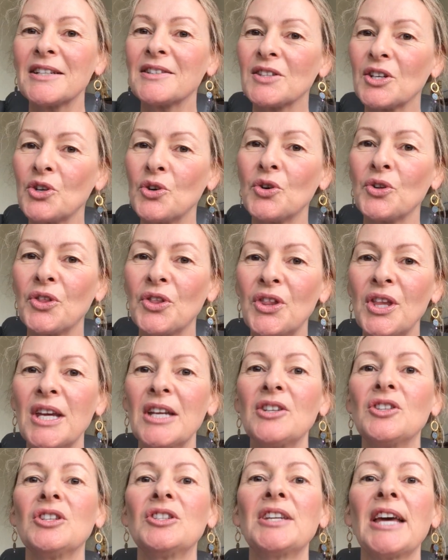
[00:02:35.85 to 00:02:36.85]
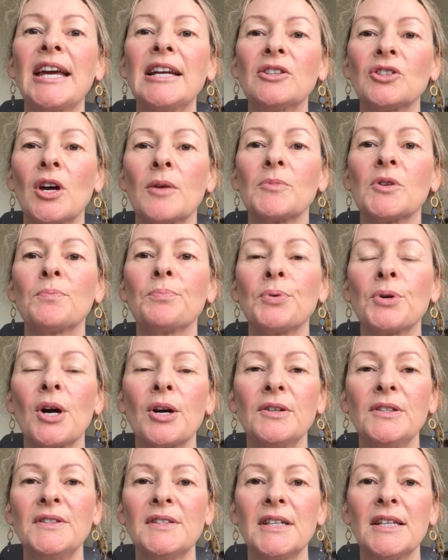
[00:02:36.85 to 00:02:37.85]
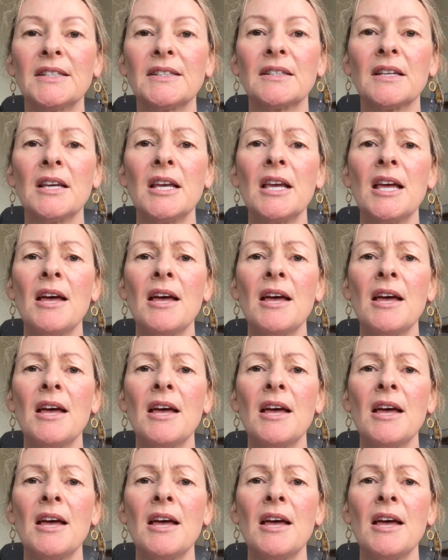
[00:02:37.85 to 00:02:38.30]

It's a good thing to take time to process,